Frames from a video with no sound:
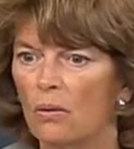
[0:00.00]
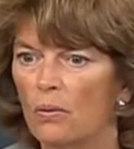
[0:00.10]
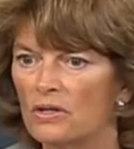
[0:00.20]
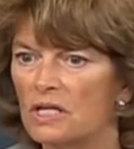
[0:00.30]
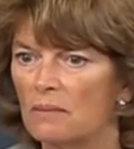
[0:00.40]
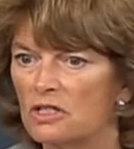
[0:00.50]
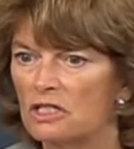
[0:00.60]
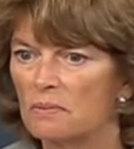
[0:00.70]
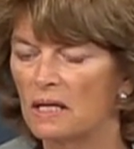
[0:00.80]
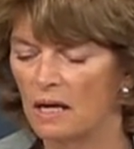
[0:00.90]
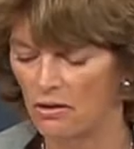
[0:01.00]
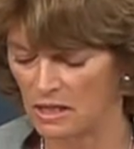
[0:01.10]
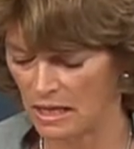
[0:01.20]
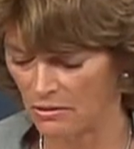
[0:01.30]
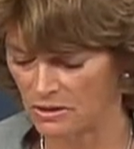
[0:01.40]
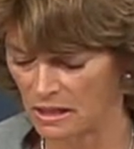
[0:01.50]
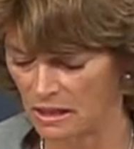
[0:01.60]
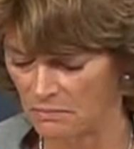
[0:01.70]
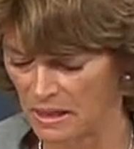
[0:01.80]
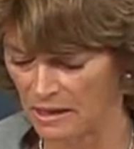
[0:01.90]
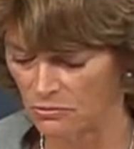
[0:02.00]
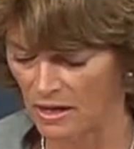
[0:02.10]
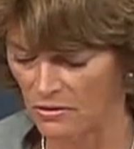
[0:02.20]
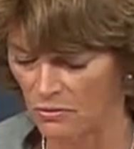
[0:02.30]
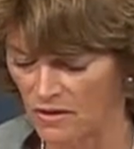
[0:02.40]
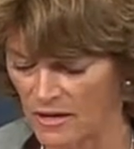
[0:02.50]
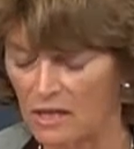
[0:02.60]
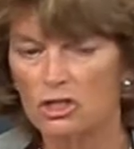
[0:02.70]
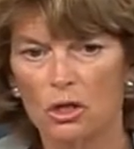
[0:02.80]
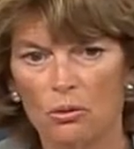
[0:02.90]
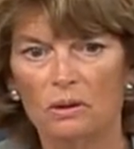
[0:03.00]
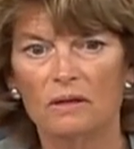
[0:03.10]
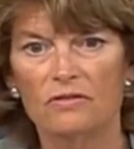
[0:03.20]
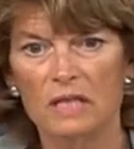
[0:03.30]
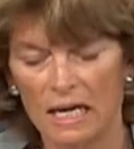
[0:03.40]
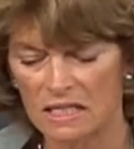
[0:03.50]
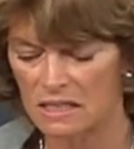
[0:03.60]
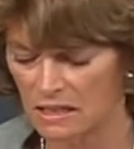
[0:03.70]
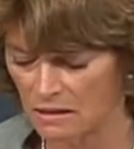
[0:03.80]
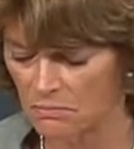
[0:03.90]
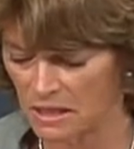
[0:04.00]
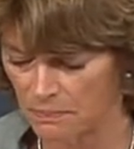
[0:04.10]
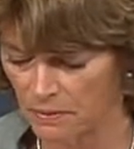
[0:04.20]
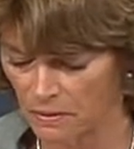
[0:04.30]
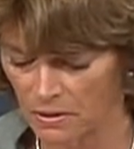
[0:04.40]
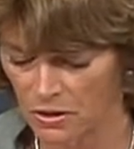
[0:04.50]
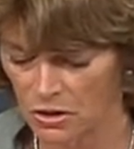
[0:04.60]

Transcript: were attempted to be carried out in bad weather. We've had a total of 19 people